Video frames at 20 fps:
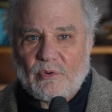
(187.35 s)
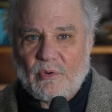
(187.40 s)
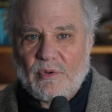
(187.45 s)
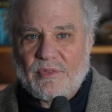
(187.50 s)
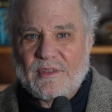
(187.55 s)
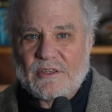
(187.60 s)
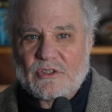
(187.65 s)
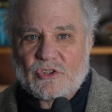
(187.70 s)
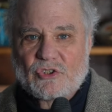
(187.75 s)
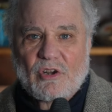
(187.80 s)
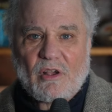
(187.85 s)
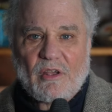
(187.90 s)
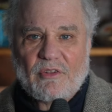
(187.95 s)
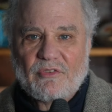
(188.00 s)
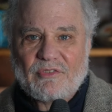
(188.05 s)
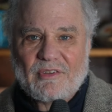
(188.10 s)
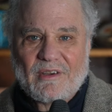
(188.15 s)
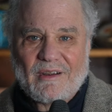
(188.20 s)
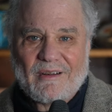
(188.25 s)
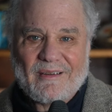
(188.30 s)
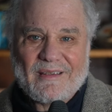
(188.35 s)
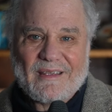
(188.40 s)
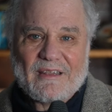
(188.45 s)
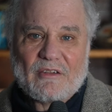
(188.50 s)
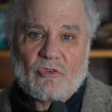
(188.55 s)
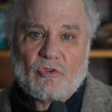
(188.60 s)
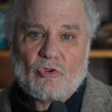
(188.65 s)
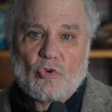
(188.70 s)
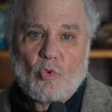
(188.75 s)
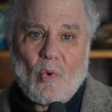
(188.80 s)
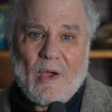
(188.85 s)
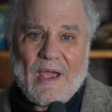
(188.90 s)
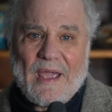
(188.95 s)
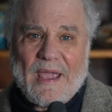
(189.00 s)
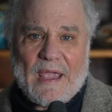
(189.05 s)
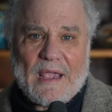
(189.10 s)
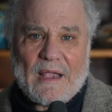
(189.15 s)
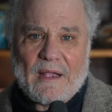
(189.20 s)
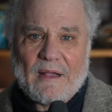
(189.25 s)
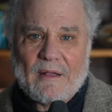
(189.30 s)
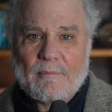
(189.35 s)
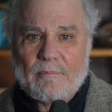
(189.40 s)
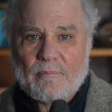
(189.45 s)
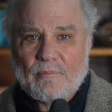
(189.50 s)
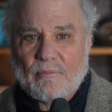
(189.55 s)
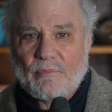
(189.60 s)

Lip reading: or the Chaucerian twang.